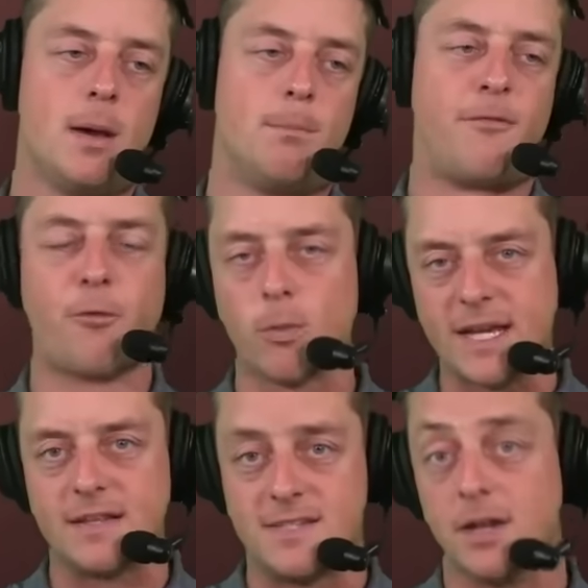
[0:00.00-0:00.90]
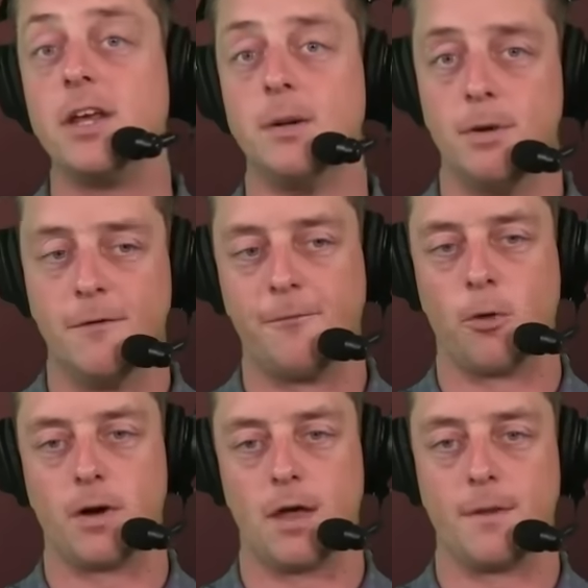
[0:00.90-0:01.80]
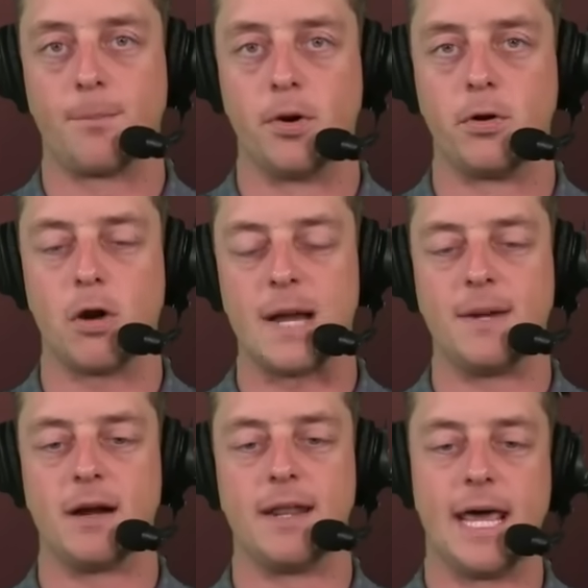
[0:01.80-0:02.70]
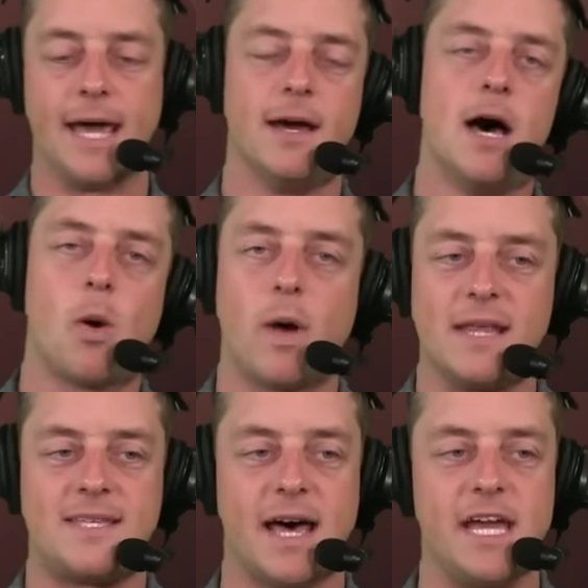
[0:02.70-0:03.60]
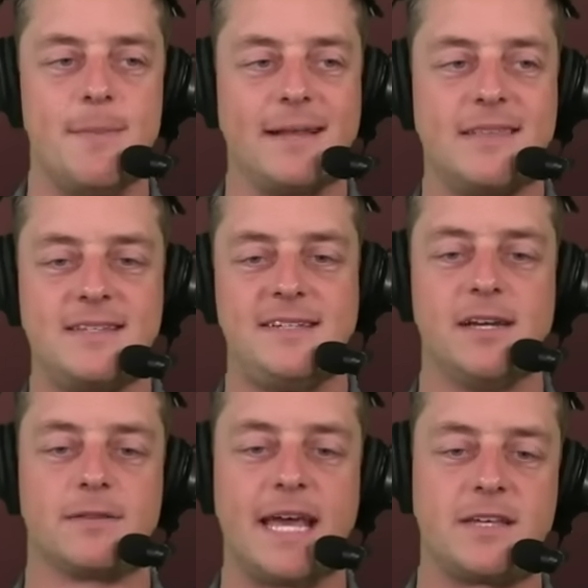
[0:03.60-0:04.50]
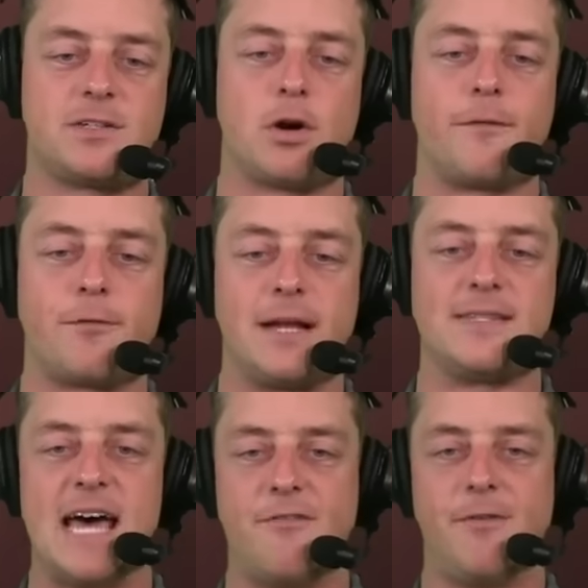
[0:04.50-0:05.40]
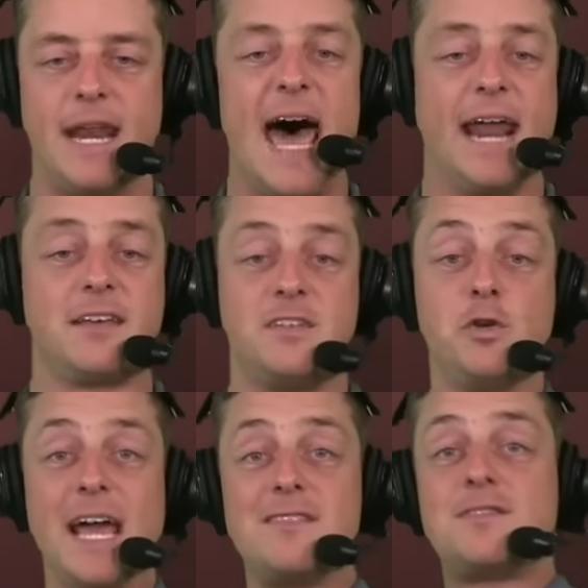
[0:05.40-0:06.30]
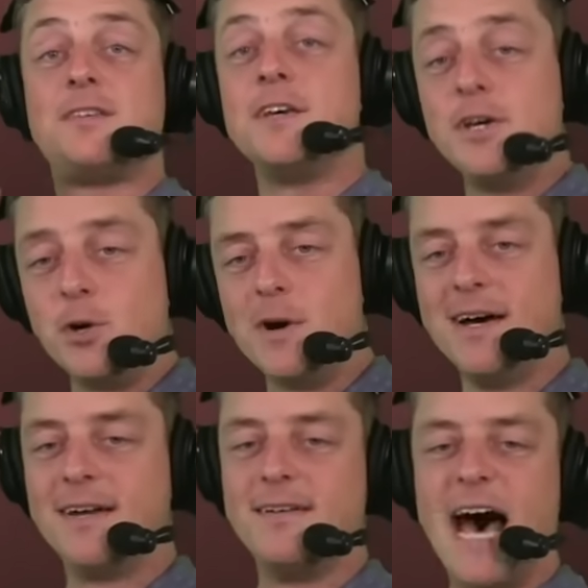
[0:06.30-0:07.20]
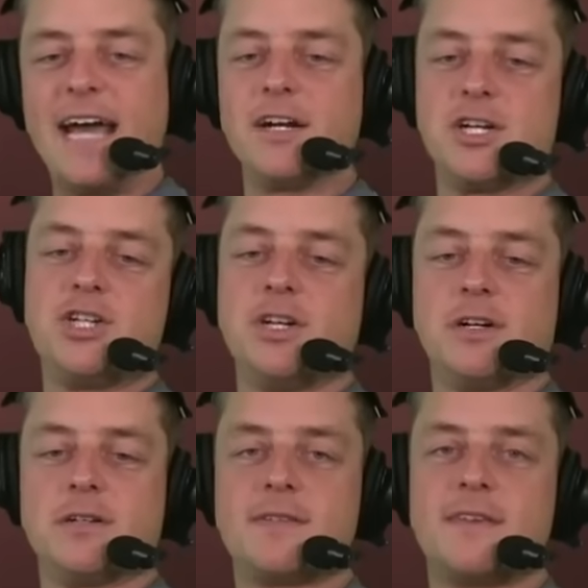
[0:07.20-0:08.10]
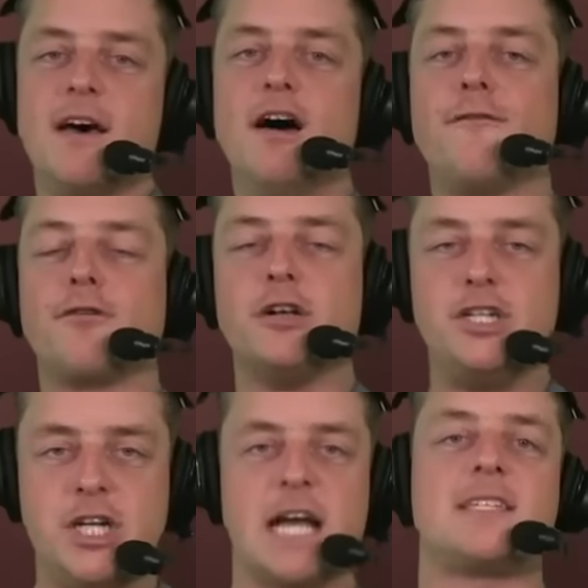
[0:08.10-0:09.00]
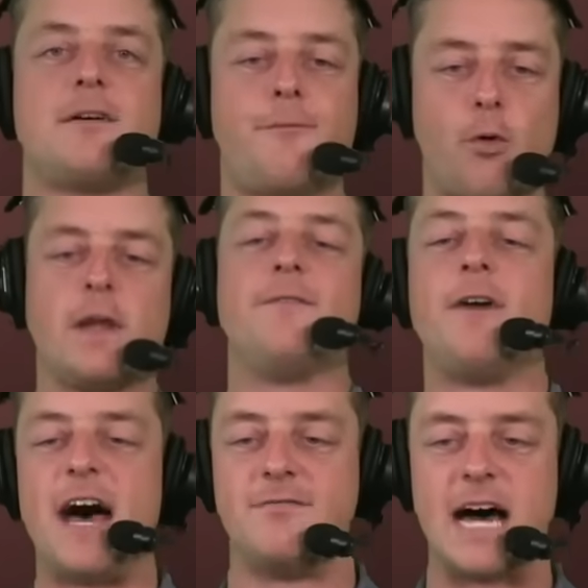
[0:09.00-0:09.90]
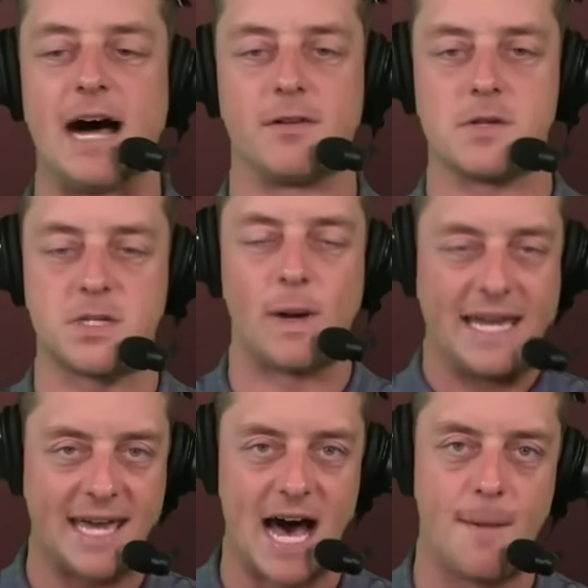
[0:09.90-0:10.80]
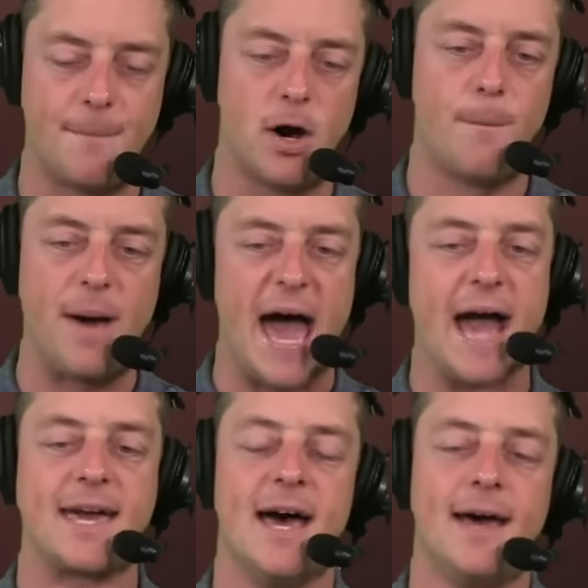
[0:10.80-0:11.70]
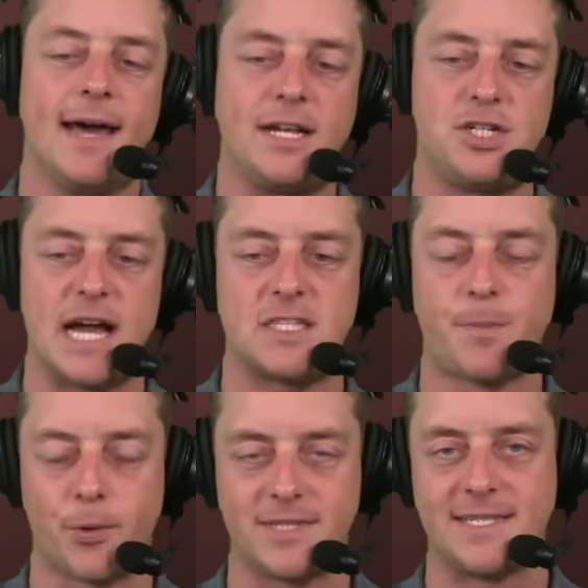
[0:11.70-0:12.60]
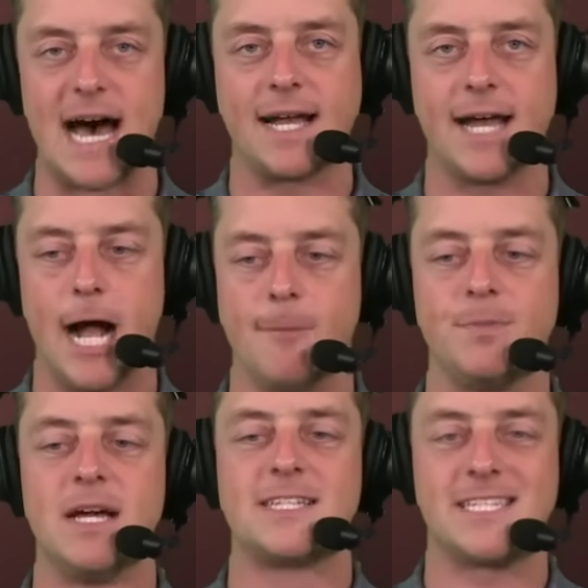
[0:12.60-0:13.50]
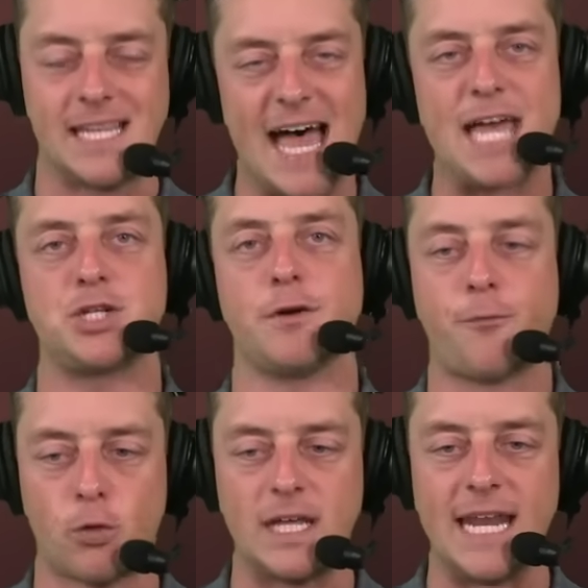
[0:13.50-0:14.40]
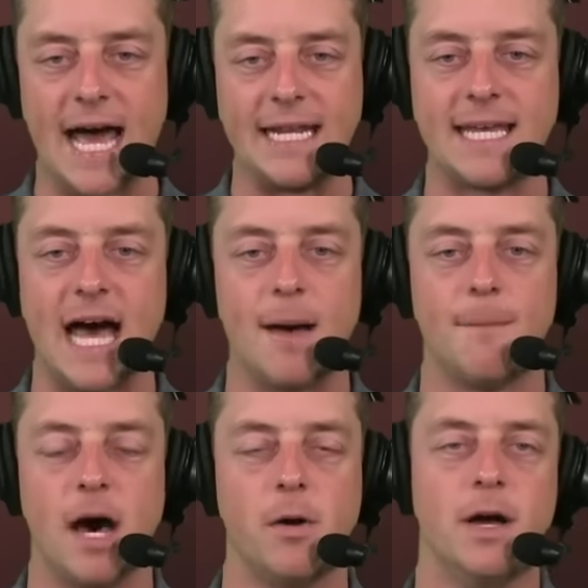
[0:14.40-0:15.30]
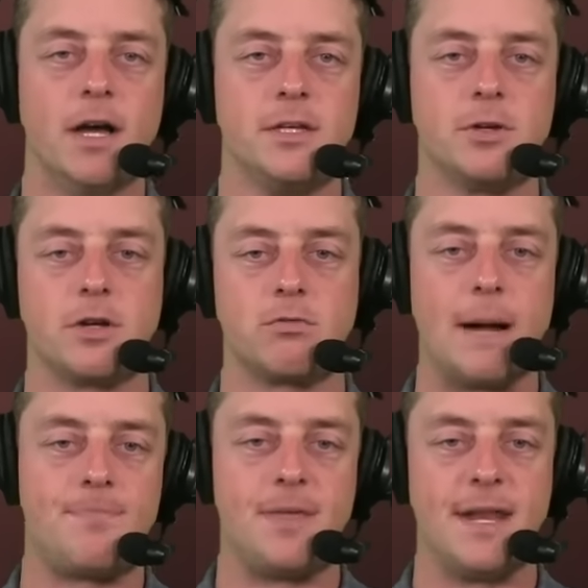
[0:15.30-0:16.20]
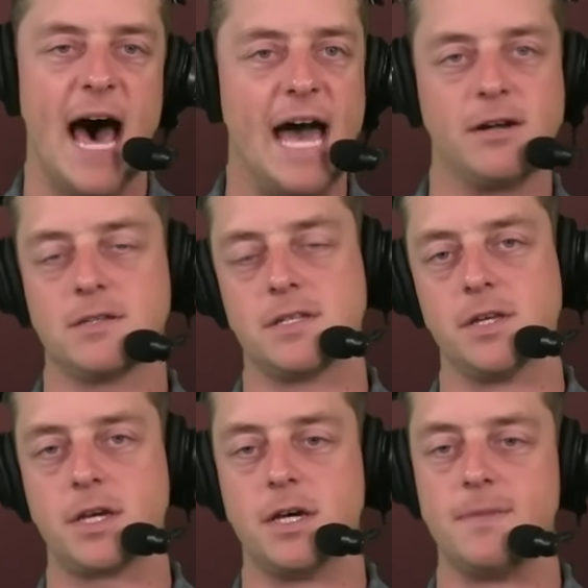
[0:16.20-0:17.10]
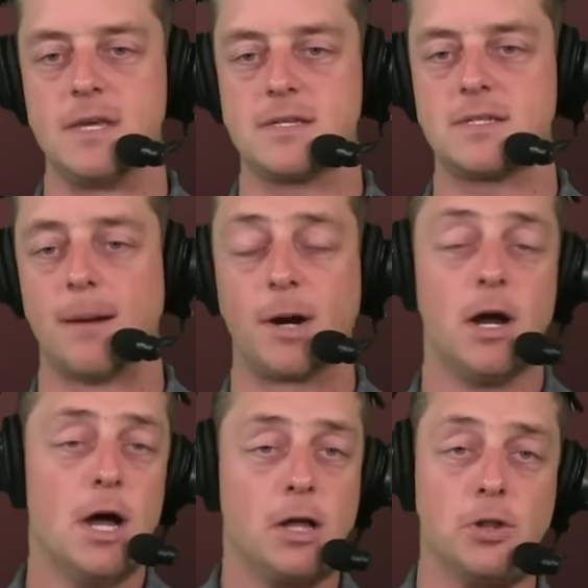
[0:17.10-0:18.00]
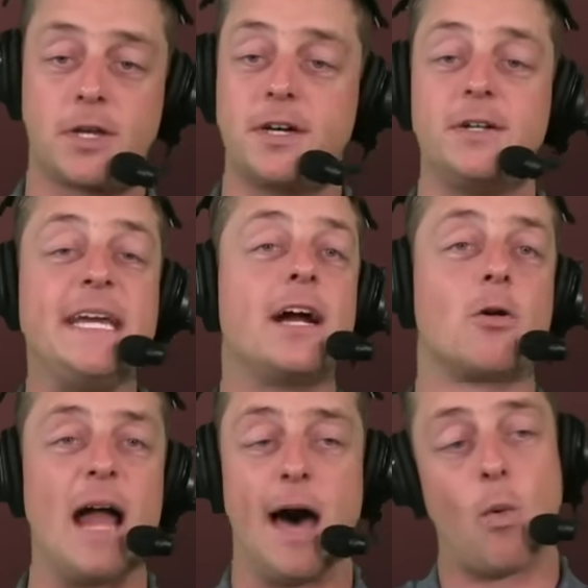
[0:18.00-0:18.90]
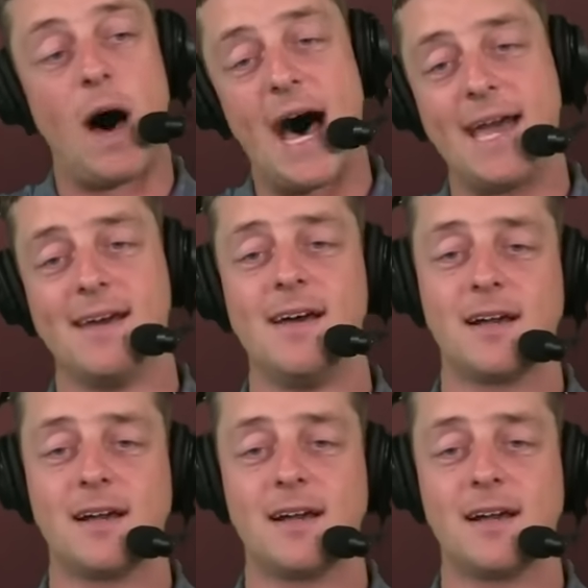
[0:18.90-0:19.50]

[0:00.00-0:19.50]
Before we continue to move forward on the program here today, I want to tell you about this deal thanks to our friends at Fanatics. You get two Niners shirts for just forty-five dollars. So a combo pack at chat sports dot com slash forty-nine combo. You can rep the Niners, look good this summer, look good year-round. Why?